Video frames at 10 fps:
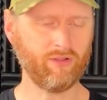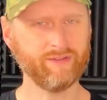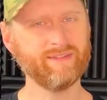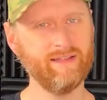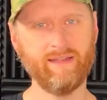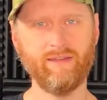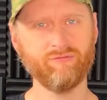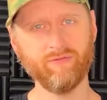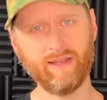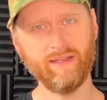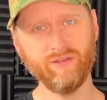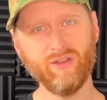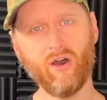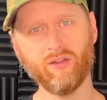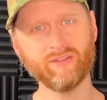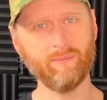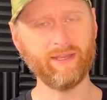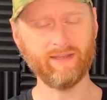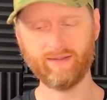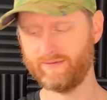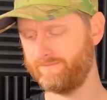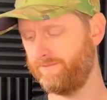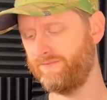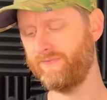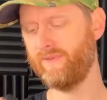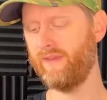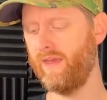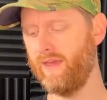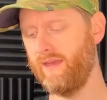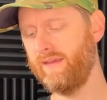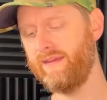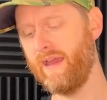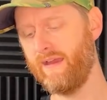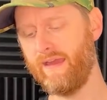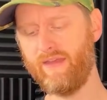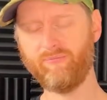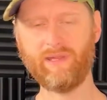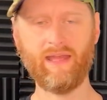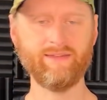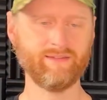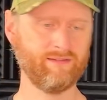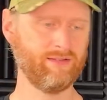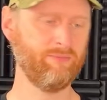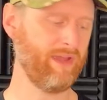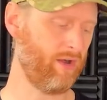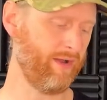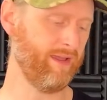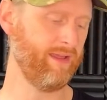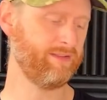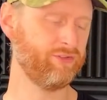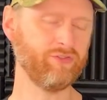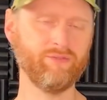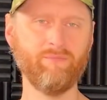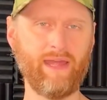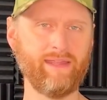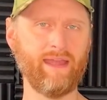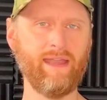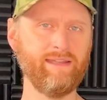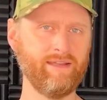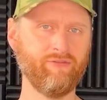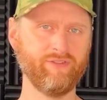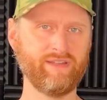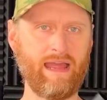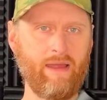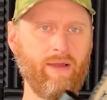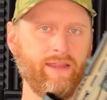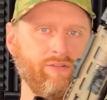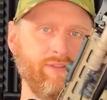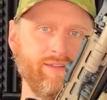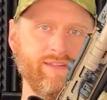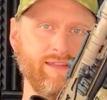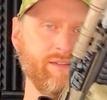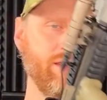honesty, it's really not. I mean, yeah, FPS can be higher. It doesn't make any difference to how accurate this is,